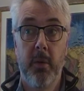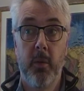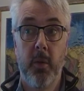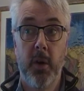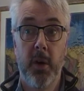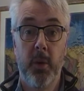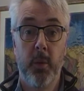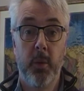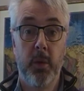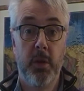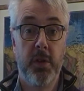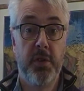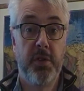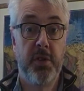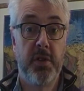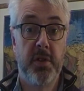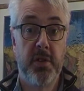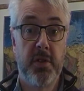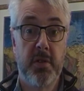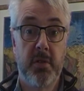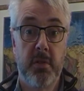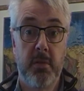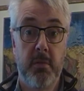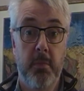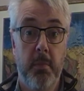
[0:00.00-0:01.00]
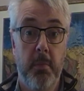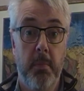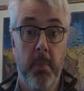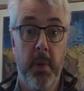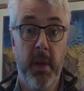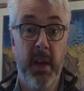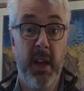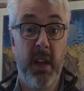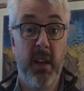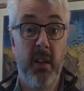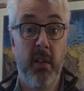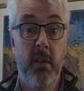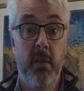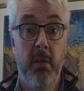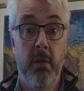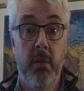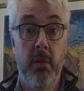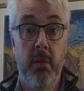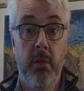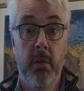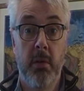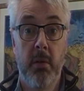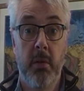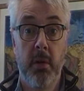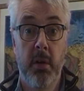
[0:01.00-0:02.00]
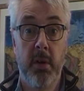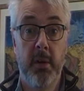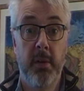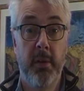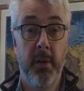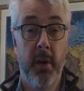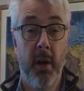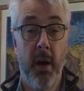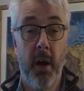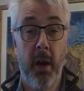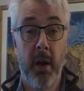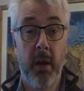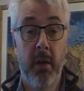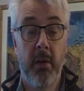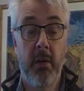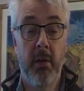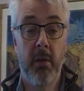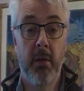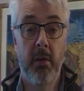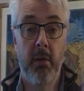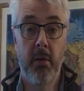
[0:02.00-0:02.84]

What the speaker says: well, we'll just be ill and die.